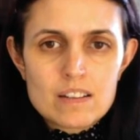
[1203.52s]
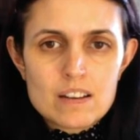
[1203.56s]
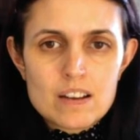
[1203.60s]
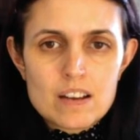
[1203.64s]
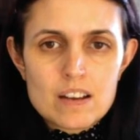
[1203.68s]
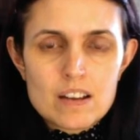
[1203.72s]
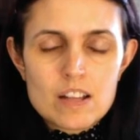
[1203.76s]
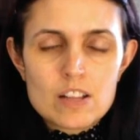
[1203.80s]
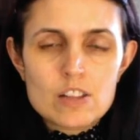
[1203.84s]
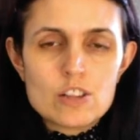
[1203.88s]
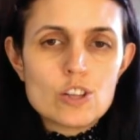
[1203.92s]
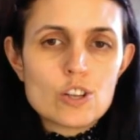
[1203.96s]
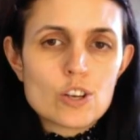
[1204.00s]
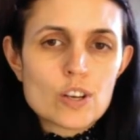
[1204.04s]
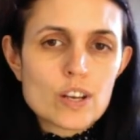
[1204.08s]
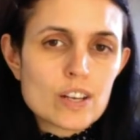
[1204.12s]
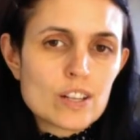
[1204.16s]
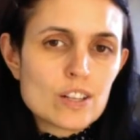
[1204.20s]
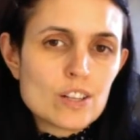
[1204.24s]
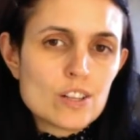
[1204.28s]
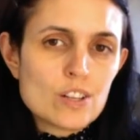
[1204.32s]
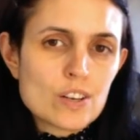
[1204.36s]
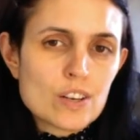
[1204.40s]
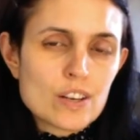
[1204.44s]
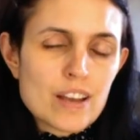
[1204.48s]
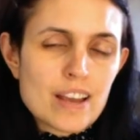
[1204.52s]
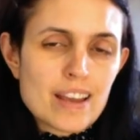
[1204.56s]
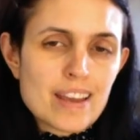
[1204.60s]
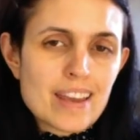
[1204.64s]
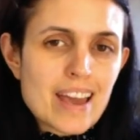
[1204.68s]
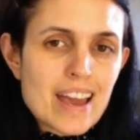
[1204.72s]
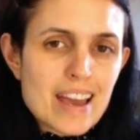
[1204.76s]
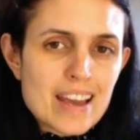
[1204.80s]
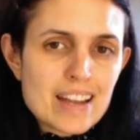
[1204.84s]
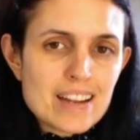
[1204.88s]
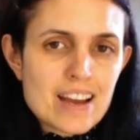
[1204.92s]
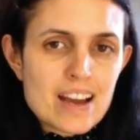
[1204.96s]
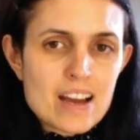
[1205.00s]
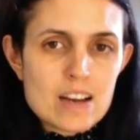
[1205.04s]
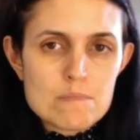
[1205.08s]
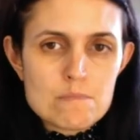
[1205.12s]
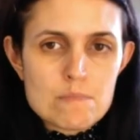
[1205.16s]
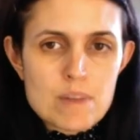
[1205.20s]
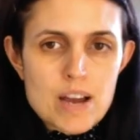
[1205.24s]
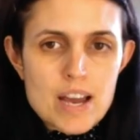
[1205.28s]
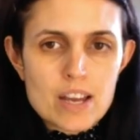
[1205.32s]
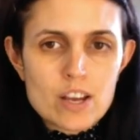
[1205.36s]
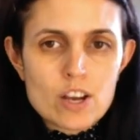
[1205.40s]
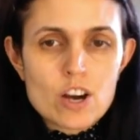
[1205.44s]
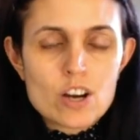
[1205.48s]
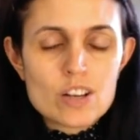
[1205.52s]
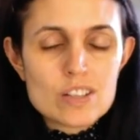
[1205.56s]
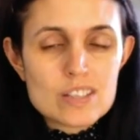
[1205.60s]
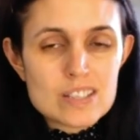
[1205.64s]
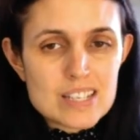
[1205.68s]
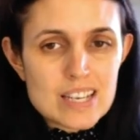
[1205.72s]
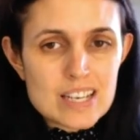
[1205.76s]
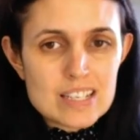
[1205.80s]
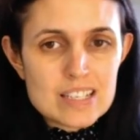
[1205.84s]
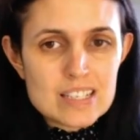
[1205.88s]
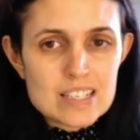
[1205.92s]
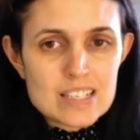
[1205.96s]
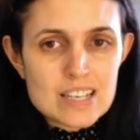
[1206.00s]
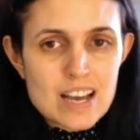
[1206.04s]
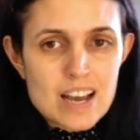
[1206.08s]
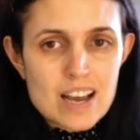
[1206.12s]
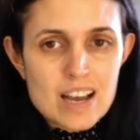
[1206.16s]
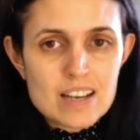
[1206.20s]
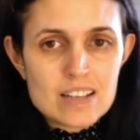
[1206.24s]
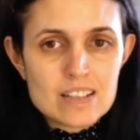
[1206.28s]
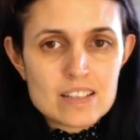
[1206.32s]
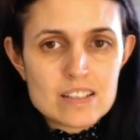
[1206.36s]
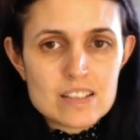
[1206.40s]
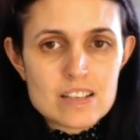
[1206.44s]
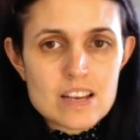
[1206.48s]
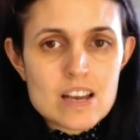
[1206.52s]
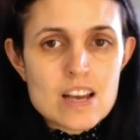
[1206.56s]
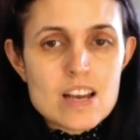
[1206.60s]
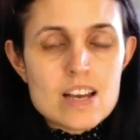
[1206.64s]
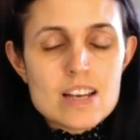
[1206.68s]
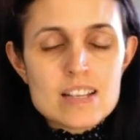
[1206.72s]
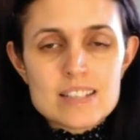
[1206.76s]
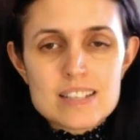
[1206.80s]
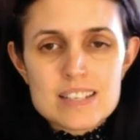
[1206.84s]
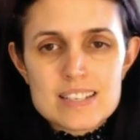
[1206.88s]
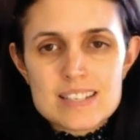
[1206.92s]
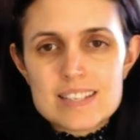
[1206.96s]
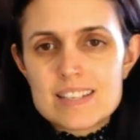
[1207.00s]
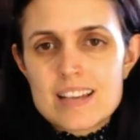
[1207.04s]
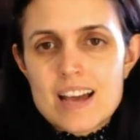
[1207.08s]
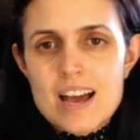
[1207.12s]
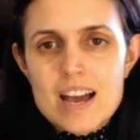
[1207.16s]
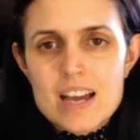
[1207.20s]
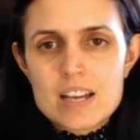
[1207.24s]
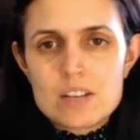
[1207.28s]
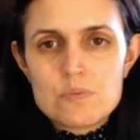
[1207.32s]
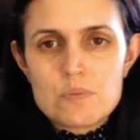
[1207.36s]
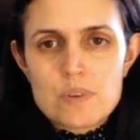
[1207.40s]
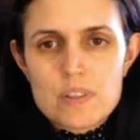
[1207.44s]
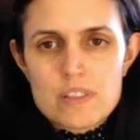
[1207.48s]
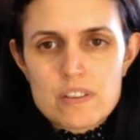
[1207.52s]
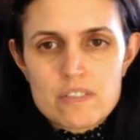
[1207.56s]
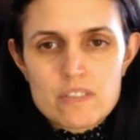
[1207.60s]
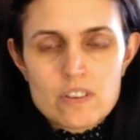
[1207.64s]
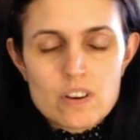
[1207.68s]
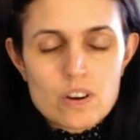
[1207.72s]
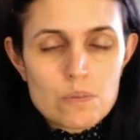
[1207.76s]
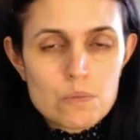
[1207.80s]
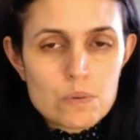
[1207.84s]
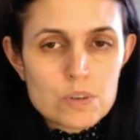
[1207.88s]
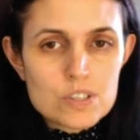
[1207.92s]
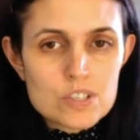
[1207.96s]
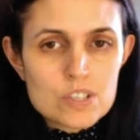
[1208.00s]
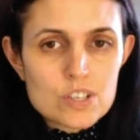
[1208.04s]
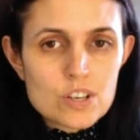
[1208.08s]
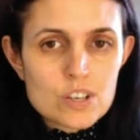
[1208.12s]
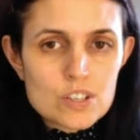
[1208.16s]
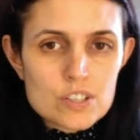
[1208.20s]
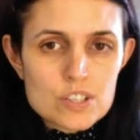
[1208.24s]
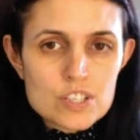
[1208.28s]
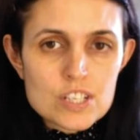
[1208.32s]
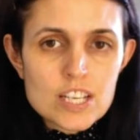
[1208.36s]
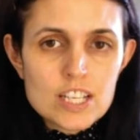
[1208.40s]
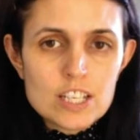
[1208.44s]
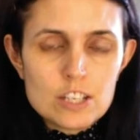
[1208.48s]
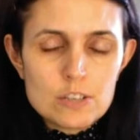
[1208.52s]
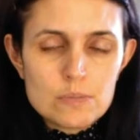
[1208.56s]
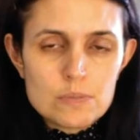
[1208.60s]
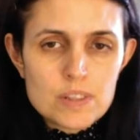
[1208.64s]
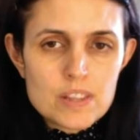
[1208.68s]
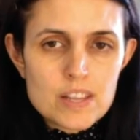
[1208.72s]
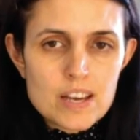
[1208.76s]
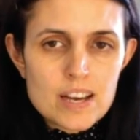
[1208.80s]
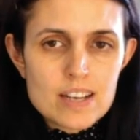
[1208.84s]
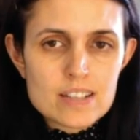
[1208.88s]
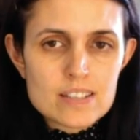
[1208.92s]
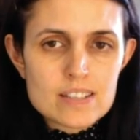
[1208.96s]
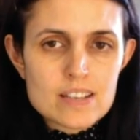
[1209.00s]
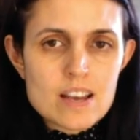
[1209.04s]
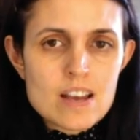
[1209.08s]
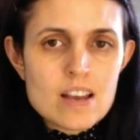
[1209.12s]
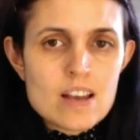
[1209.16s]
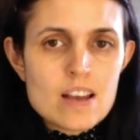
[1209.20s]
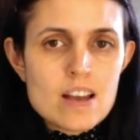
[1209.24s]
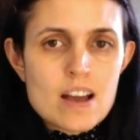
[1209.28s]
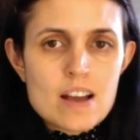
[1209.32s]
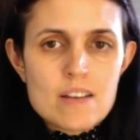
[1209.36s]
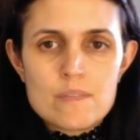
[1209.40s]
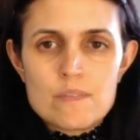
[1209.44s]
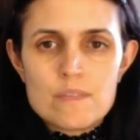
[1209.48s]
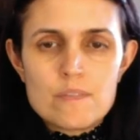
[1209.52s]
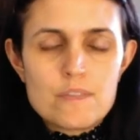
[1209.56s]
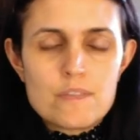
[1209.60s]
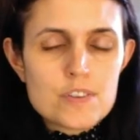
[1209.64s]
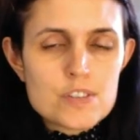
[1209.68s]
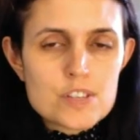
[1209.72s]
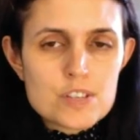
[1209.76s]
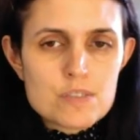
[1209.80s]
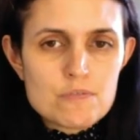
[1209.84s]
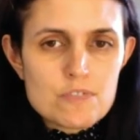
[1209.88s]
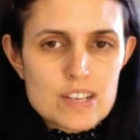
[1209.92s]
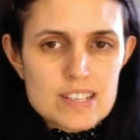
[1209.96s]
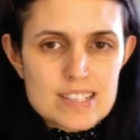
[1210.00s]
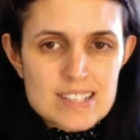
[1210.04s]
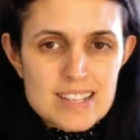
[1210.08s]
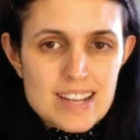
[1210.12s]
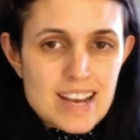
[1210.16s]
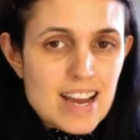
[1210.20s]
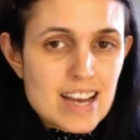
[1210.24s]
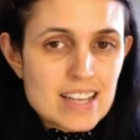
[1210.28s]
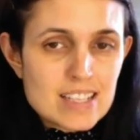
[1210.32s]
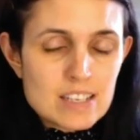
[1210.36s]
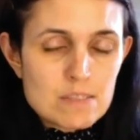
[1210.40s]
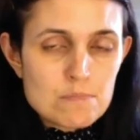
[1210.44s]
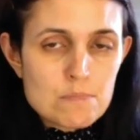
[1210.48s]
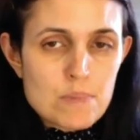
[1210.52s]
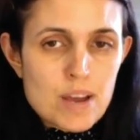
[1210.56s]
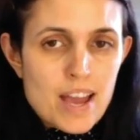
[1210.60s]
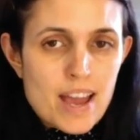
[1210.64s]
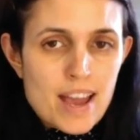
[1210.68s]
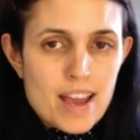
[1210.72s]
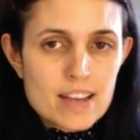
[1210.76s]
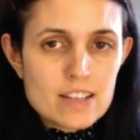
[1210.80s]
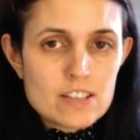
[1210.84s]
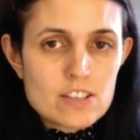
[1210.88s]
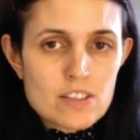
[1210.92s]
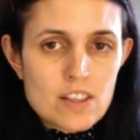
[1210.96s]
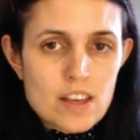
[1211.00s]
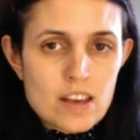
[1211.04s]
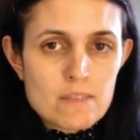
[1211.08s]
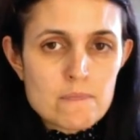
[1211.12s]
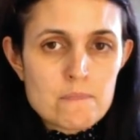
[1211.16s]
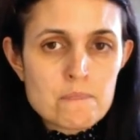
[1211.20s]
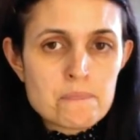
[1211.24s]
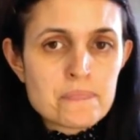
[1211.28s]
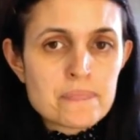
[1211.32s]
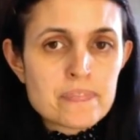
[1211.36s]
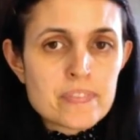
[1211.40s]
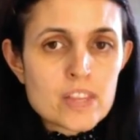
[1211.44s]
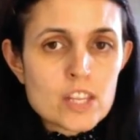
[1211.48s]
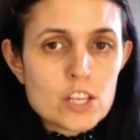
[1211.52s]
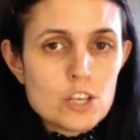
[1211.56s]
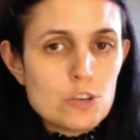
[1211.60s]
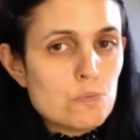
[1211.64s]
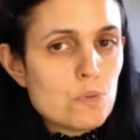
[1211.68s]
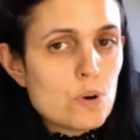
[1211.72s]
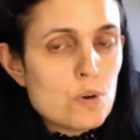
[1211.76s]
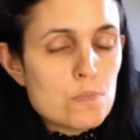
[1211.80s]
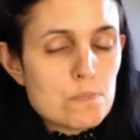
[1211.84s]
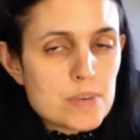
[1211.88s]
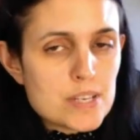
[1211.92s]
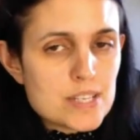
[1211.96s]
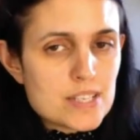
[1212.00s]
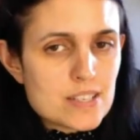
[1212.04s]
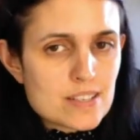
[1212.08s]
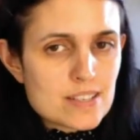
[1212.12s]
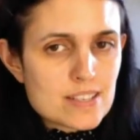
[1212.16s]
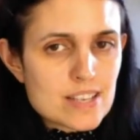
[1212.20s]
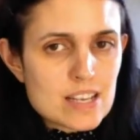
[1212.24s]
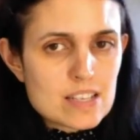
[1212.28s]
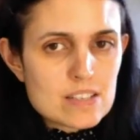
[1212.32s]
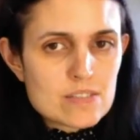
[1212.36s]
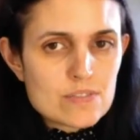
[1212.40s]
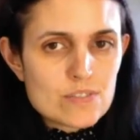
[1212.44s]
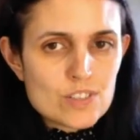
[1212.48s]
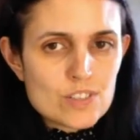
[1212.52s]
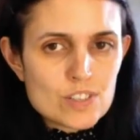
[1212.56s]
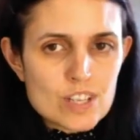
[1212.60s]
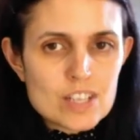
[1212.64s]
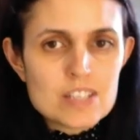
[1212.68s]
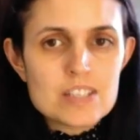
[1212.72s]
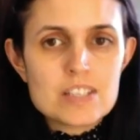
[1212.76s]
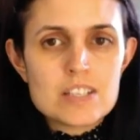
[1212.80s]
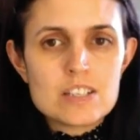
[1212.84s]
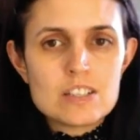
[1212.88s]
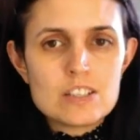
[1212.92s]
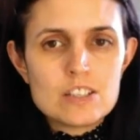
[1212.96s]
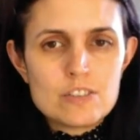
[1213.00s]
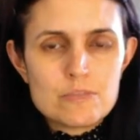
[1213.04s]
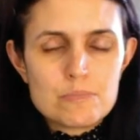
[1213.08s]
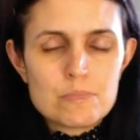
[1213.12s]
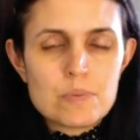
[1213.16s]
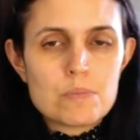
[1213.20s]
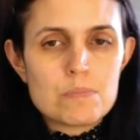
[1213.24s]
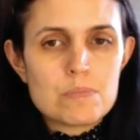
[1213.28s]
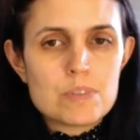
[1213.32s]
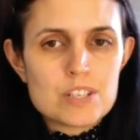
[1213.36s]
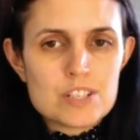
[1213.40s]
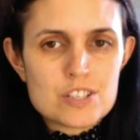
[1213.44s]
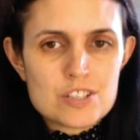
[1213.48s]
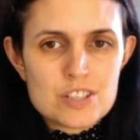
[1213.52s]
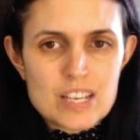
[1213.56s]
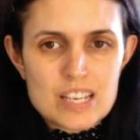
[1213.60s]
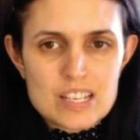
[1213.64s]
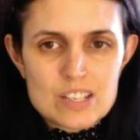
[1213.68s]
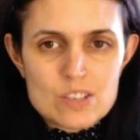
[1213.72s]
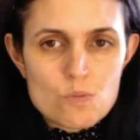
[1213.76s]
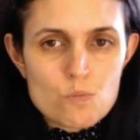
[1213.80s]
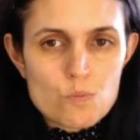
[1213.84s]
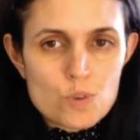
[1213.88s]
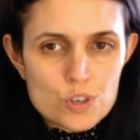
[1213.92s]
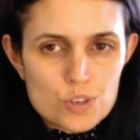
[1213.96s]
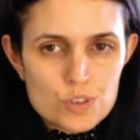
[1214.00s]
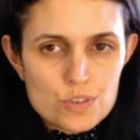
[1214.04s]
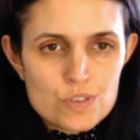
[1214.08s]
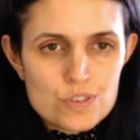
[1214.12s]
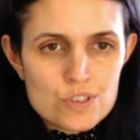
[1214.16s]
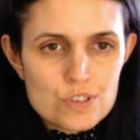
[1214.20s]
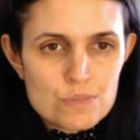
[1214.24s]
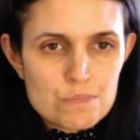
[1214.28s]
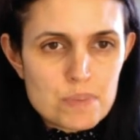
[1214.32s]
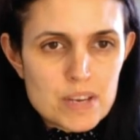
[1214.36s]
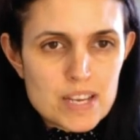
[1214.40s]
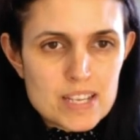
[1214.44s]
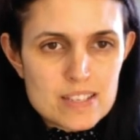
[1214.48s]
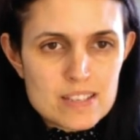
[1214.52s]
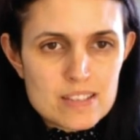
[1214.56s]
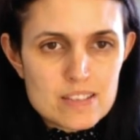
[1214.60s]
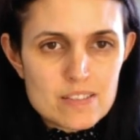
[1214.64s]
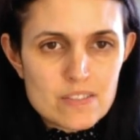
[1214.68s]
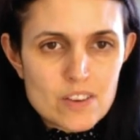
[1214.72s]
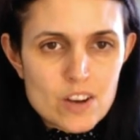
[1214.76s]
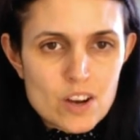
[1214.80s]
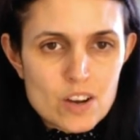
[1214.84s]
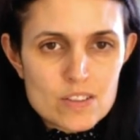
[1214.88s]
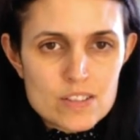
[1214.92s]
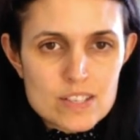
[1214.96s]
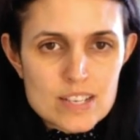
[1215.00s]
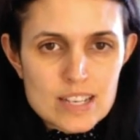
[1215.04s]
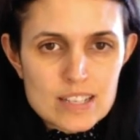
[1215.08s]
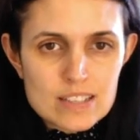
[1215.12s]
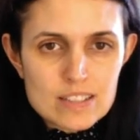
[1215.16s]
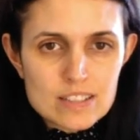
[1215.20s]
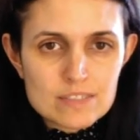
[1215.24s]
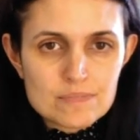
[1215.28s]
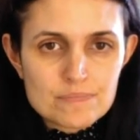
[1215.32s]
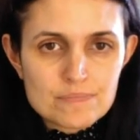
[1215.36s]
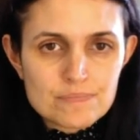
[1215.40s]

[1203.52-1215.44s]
look again at my content and decide whether or not I want to continue with that. For some reason, I had it in my head that you won't be successful until you've published these 100 pieces of content.